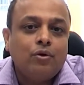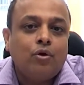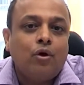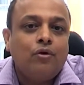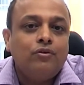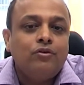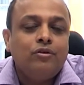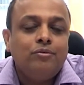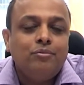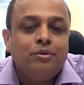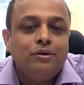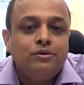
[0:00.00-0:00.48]

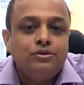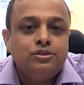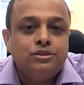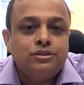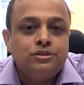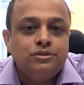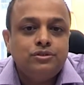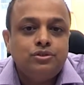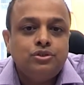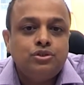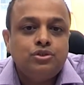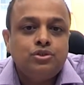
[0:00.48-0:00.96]

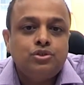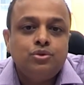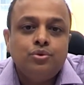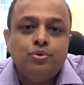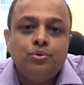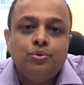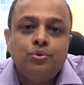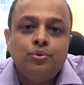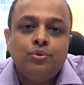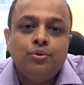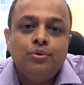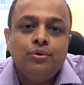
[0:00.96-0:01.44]
contributions
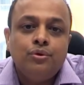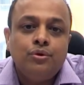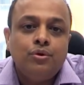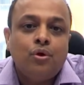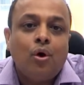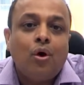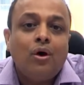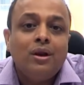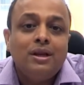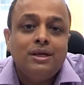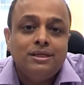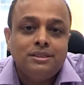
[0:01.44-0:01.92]
to
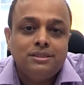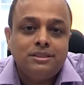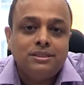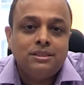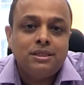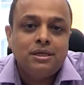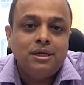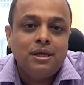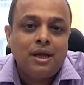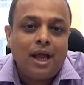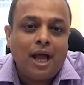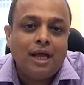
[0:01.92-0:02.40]
knowledge